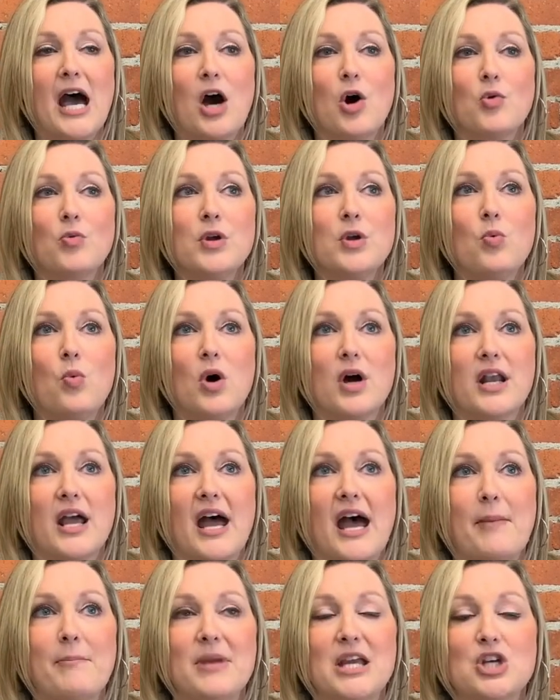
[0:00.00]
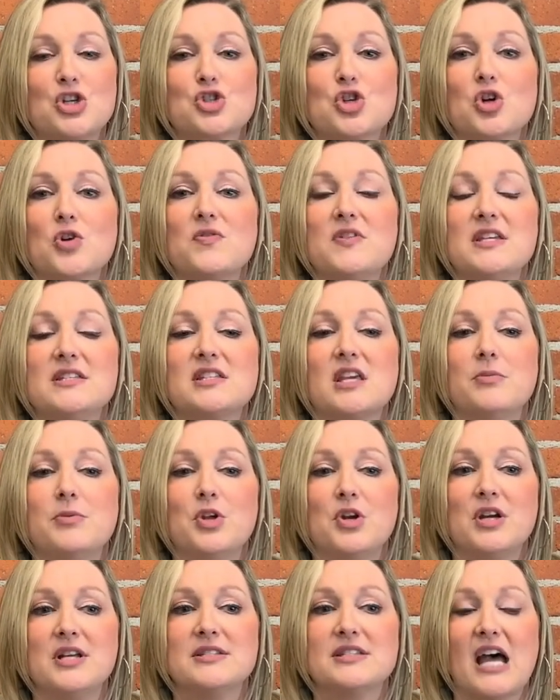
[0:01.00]
do we want to make sure these
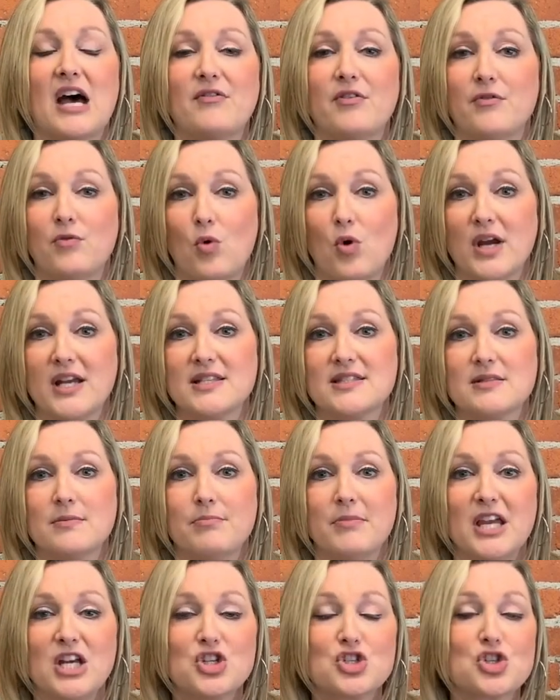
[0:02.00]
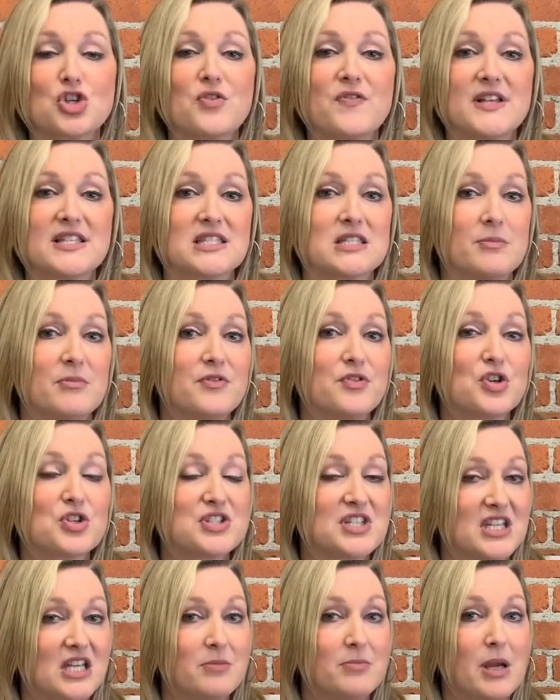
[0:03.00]
communities have a voice? Make sure that some of your
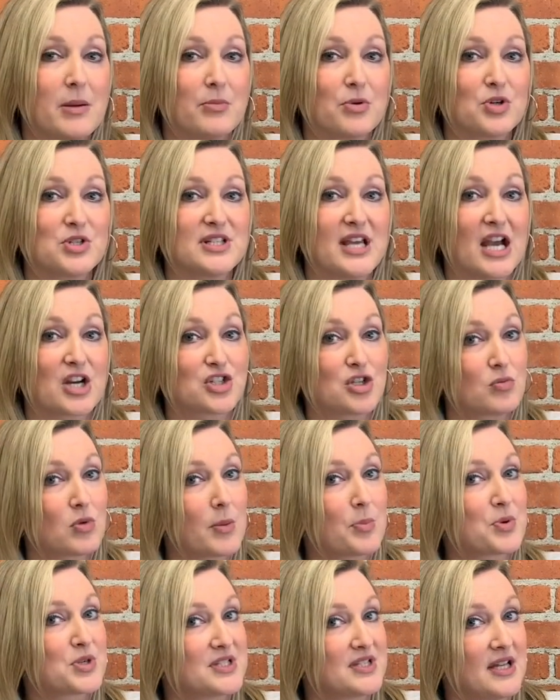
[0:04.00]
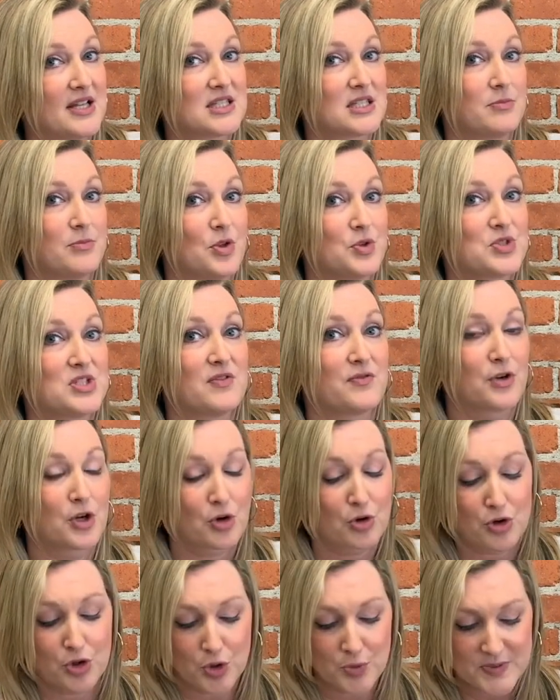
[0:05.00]
team members actually represent some of those
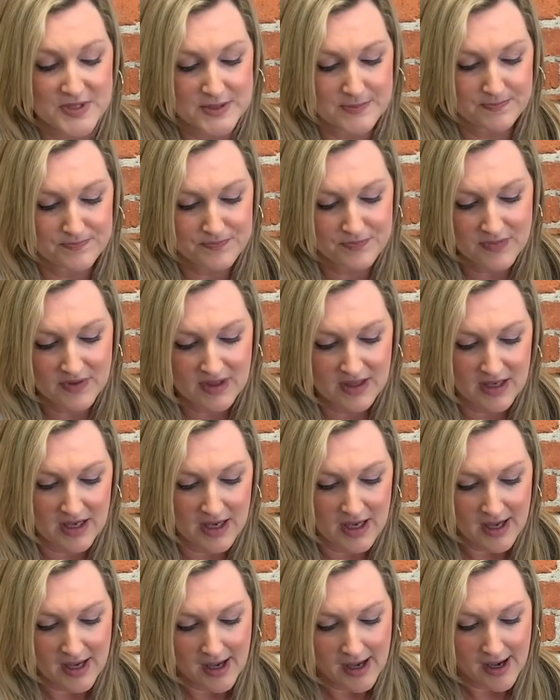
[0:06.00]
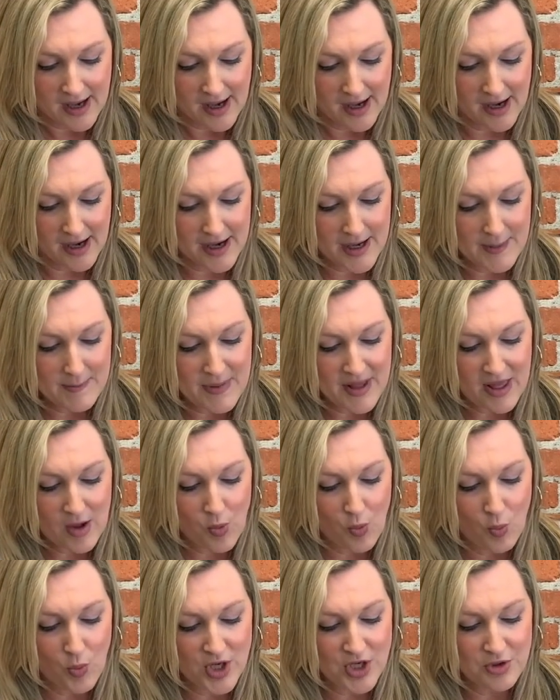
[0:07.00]
different groups.
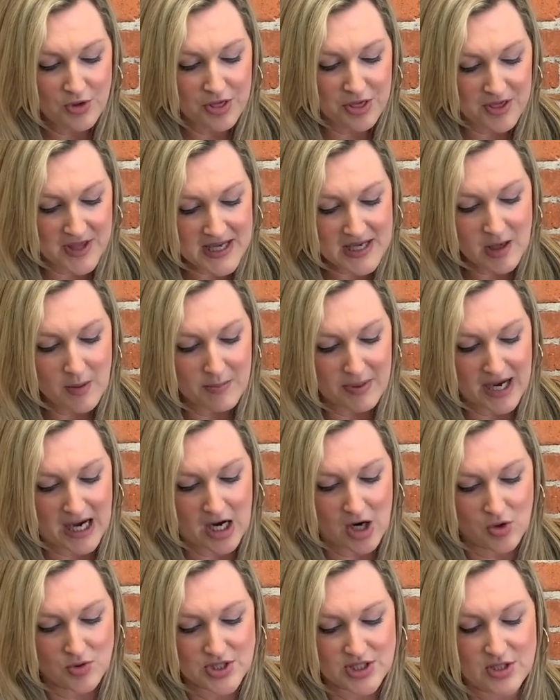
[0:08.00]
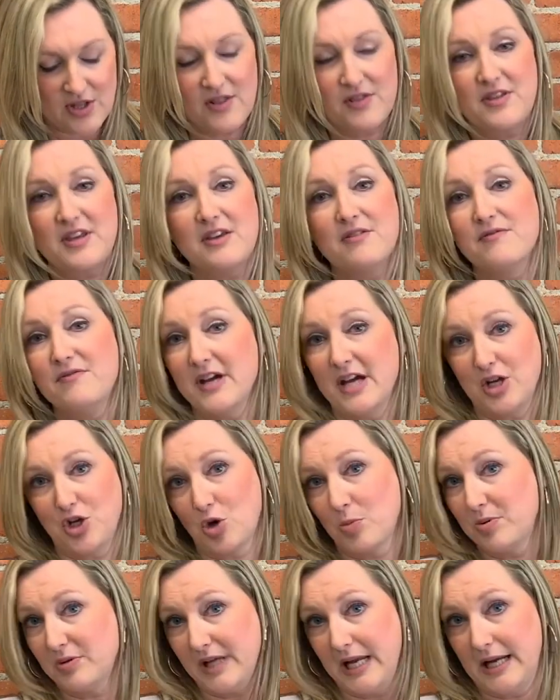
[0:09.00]
When you think about the event
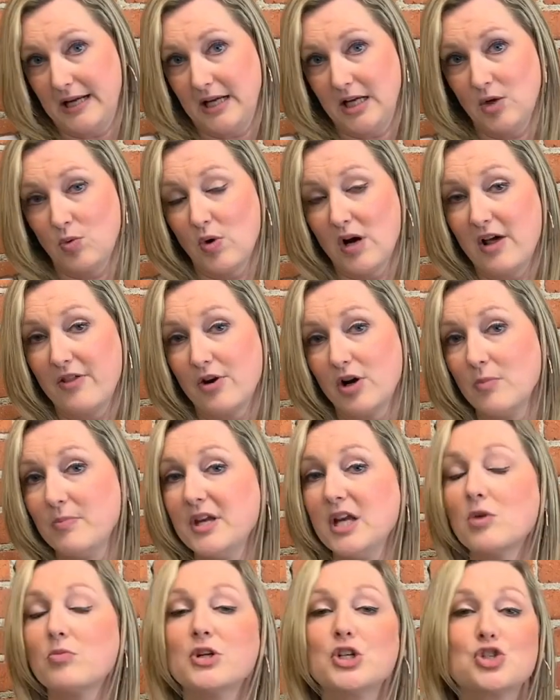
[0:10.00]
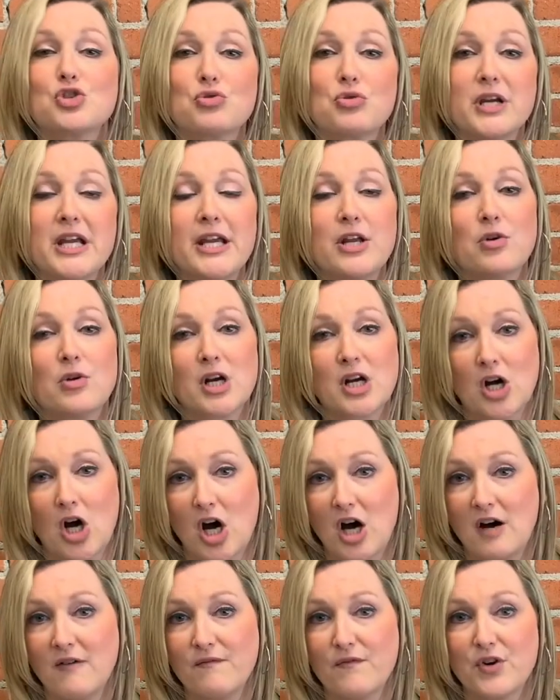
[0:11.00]
you're planning, whether it be a retreat or a
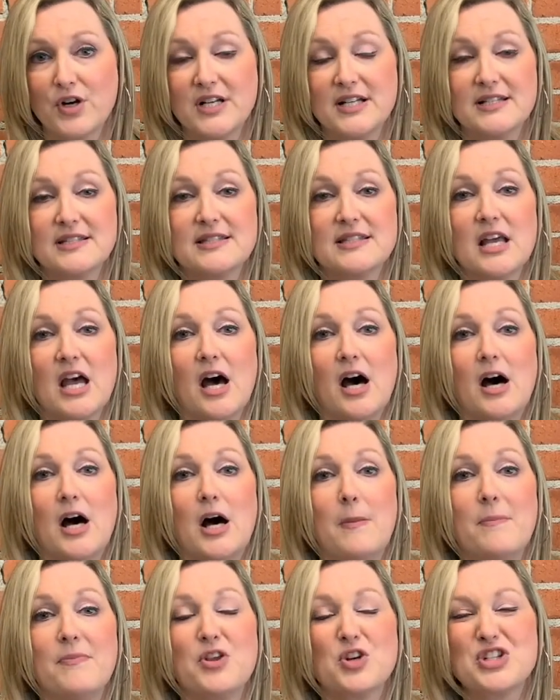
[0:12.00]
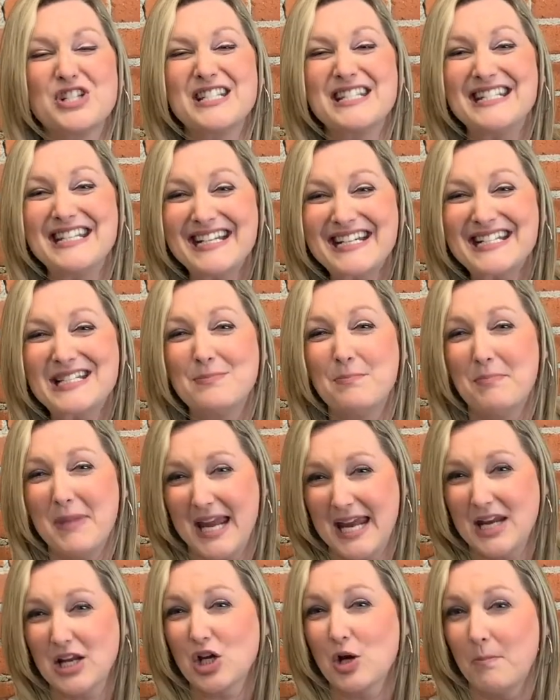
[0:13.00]
conference, there's 6
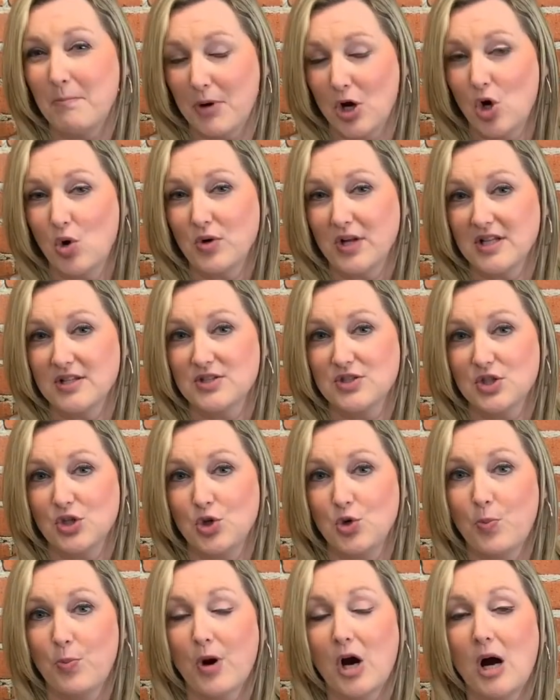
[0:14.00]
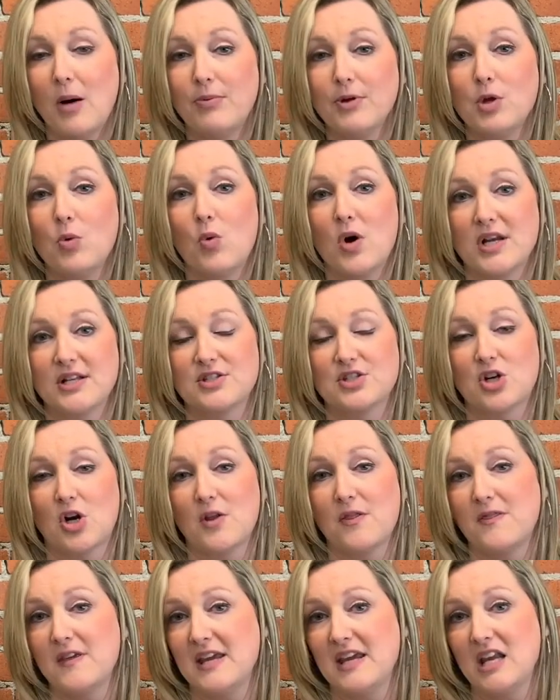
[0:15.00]
main components you probably want to
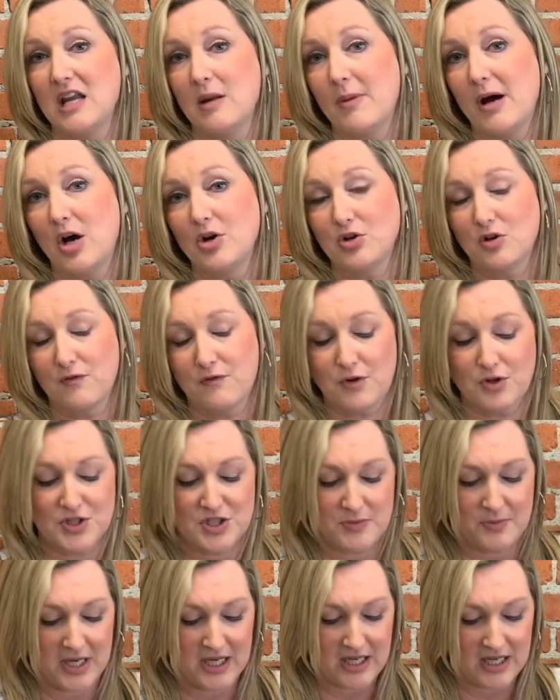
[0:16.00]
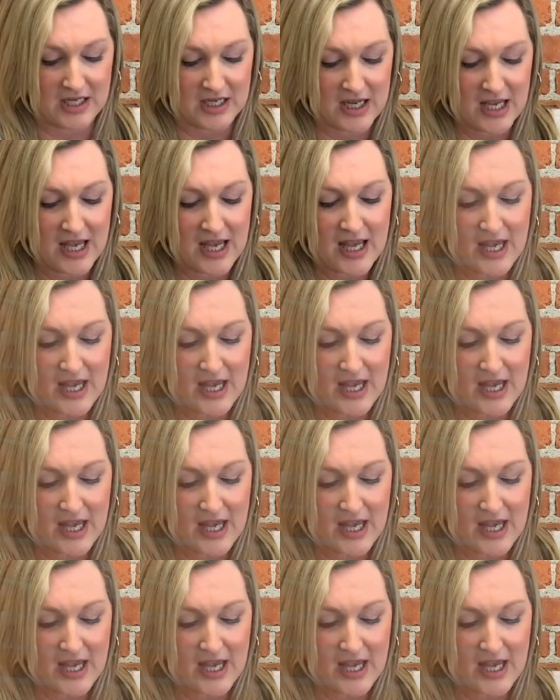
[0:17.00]
start thinking about in your first meeting.